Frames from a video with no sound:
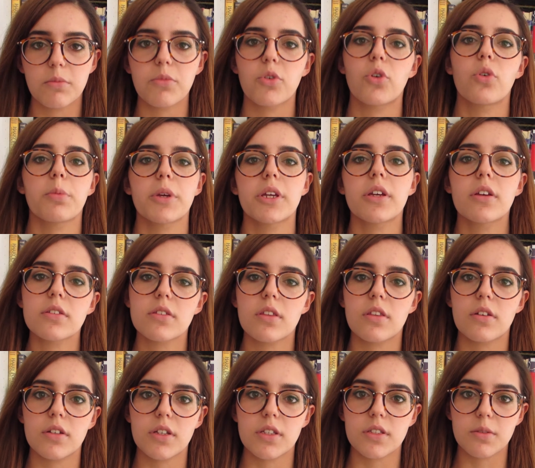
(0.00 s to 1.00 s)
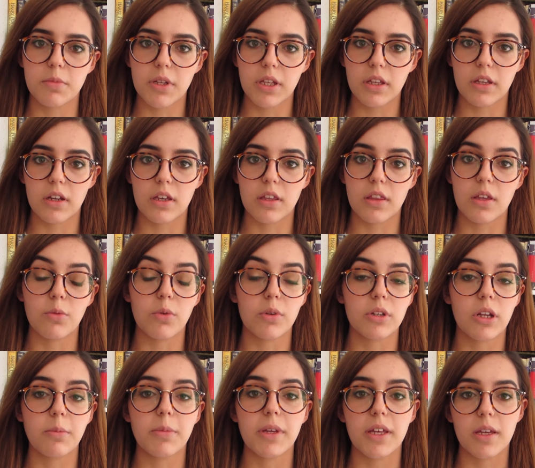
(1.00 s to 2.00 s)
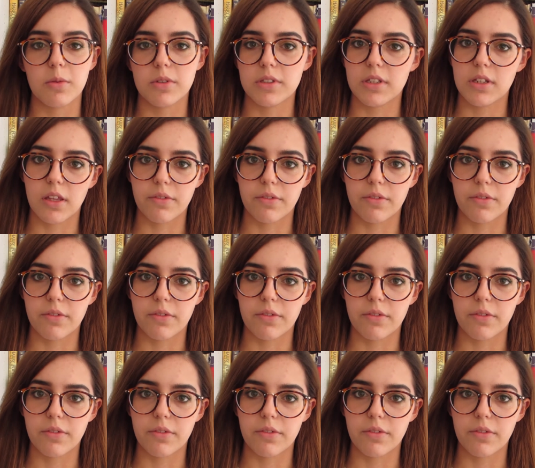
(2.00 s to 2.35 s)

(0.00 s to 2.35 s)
or because of their disability, they will not be able to